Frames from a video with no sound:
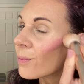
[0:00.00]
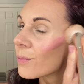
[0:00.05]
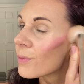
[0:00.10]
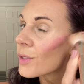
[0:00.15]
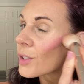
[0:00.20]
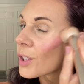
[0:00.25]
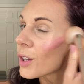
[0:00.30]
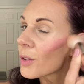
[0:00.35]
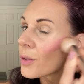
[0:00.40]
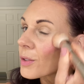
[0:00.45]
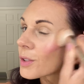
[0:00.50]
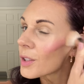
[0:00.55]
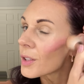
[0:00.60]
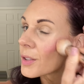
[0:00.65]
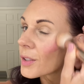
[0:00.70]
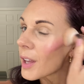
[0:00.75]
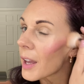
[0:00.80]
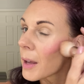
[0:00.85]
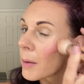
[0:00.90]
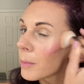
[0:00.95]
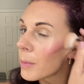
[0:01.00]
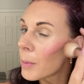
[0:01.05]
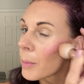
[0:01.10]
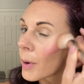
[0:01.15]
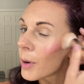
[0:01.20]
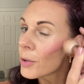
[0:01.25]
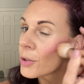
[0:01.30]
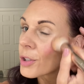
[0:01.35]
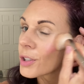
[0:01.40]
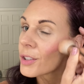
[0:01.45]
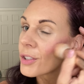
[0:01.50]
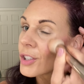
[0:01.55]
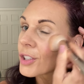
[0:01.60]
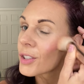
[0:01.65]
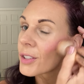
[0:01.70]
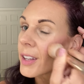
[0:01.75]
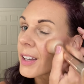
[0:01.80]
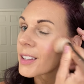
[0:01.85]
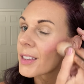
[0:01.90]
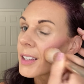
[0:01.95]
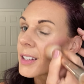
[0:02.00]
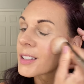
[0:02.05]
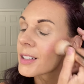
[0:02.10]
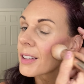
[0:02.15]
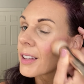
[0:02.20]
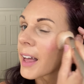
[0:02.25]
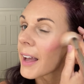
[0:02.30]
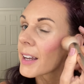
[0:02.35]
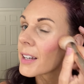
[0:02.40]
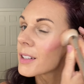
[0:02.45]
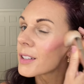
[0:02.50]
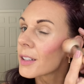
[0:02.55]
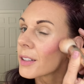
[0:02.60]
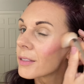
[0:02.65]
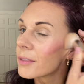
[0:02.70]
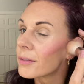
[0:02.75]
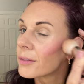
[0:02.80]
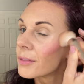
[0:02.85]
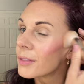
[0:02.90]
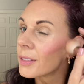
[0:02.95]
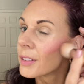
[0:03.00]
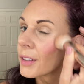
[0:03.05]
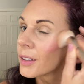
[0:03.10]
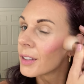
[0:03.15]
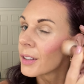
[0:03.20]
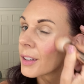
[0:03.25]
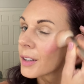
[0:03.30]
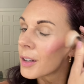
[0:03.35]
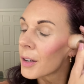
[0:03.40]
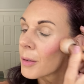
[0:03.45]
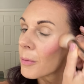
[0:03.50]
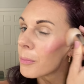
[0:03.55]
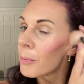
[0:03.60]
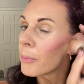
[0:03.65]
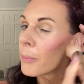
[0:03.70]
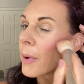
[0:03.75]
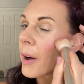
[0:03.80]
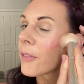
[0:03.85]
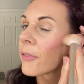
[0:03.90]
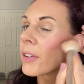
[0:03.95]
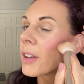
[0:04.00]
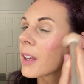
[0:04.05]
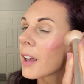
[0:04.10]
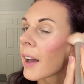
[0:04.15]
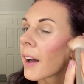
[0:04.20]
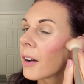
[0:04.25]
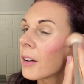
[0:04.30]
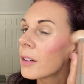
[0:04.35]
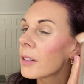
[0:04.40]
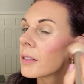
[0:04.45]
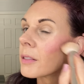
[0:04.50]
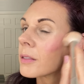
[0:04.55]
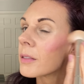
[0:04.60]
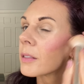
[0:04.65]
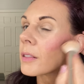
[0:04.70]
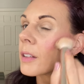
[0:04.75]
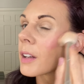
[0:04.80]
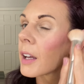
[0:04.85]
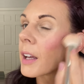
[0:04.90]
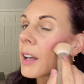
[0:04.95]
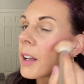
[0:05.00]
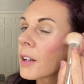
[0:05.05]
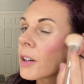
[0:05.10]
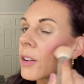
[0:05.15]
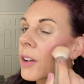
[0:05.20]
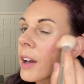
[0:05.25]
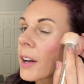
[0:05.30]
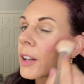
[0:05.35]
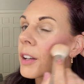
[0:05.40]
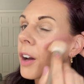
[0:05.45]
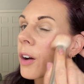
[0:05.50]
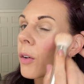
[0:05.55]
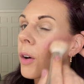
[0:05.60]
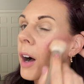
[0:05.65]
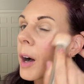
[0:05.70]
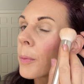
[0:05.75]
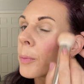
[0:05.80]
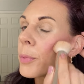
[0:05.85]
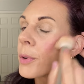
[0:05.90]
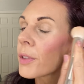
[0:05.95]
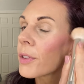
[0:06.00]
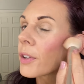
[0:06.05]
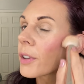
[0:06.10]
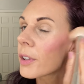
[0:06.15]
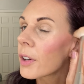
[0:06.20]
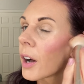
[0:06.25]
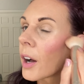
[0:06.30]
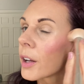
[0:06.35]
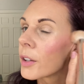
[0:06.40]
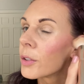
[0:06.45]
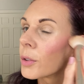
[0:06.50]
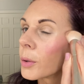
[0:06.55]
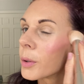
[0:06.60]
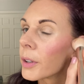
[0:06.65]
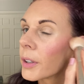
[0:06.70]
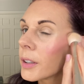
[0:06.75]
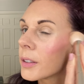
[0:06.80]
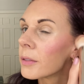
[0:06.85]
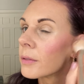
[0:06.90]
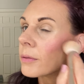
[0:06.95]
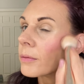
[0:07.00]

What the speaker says: So it's the same motion, just like this light buffing out, and kind of go up with your contour.